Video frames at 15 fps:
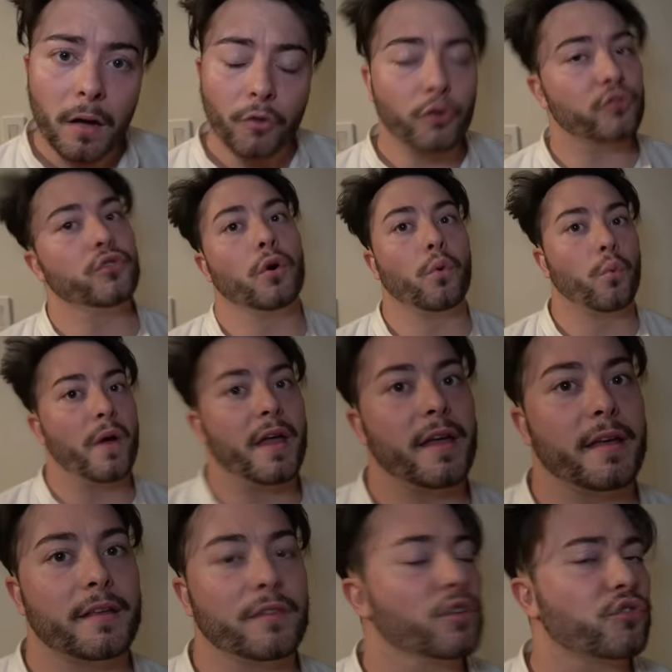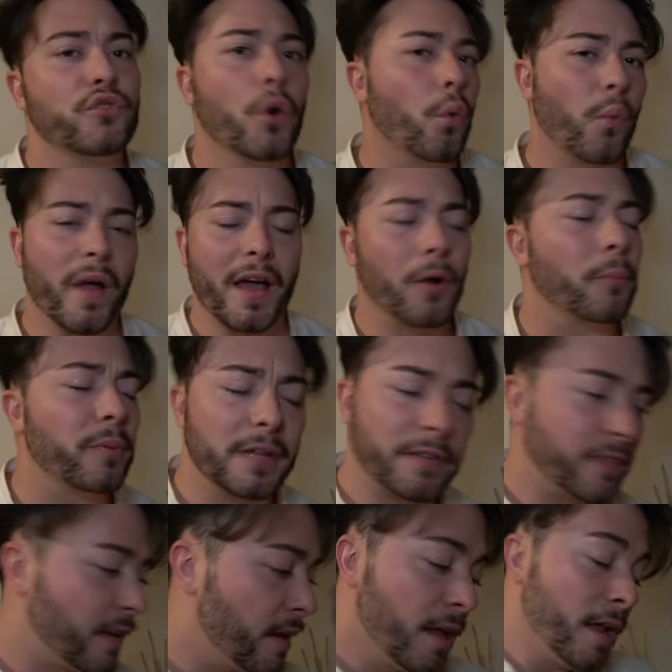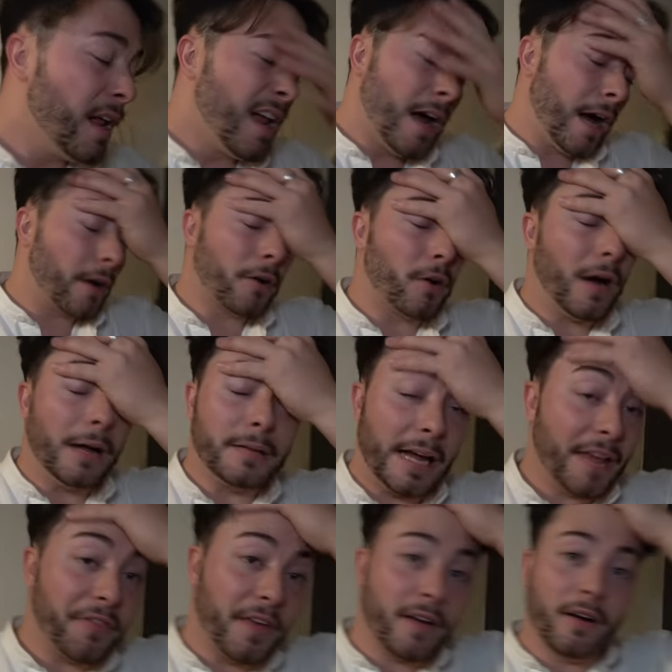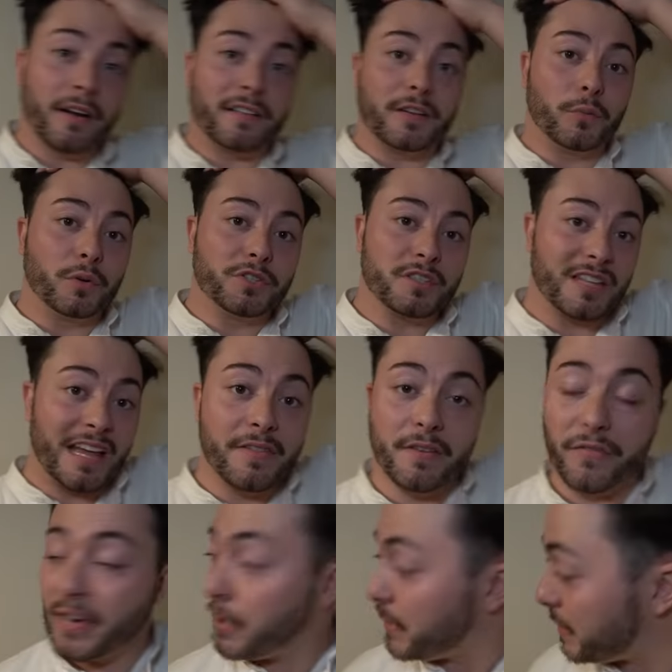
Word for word: There's, There's no, no way. way. There's no way. I don't believe it. Mm. I don't know. I, I think honestly, we'll just end the video